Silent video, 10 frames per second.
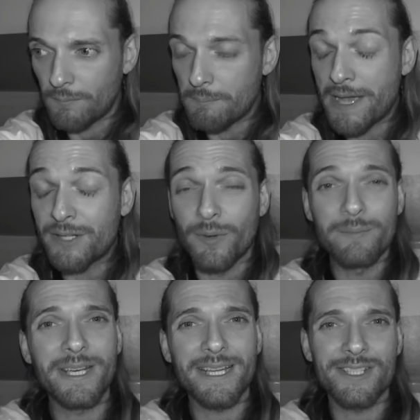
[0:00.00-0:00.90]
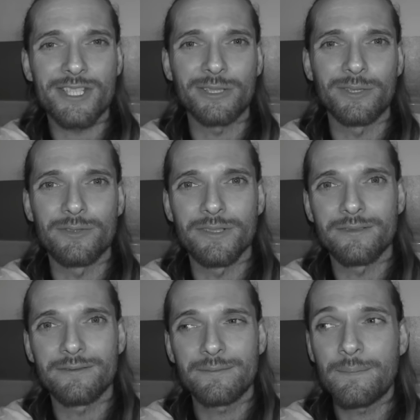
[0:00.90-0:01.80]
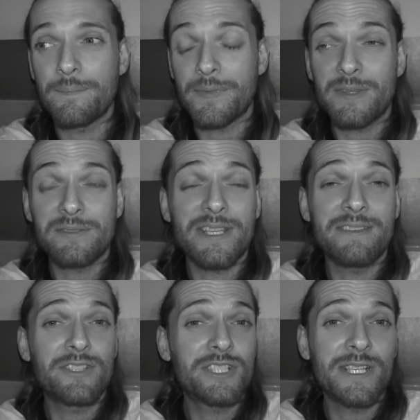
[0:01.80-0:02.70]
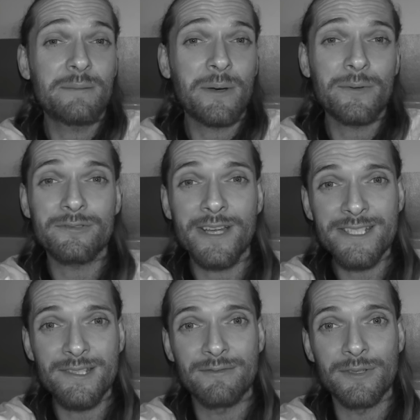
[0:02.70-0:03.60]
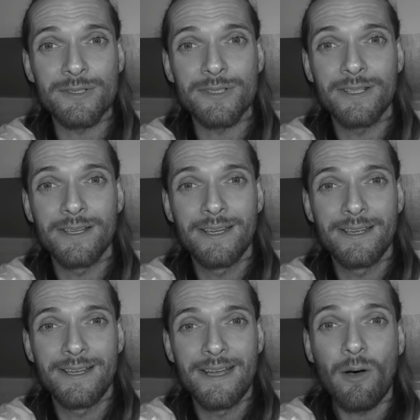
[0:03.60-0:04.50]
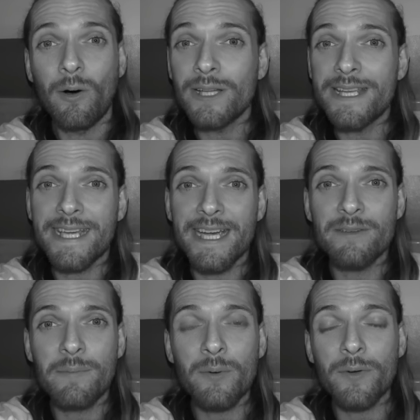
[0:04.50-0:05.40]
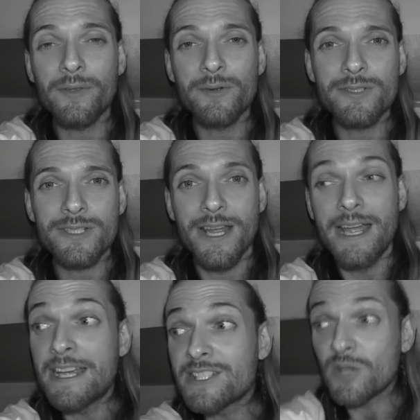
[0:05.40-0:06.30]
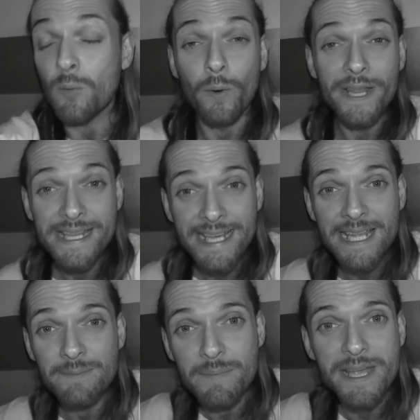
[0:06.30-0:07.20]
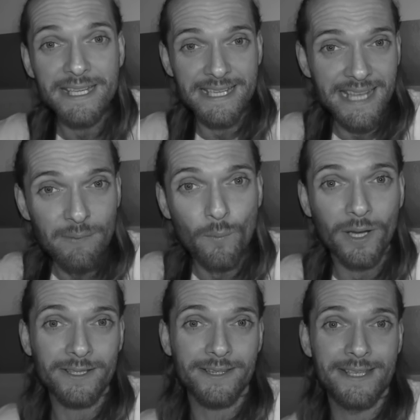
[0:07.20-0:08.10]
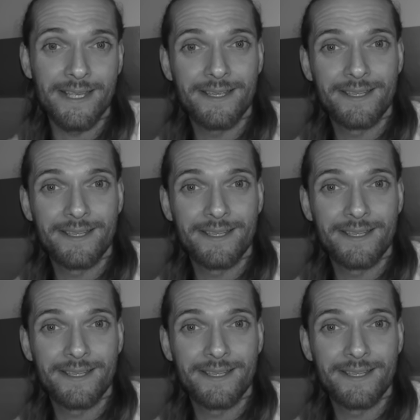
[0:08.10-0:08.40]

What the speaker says: Men, women and children. To give a shit about the rest of us. All they care about with us is that we keep making them wealthy.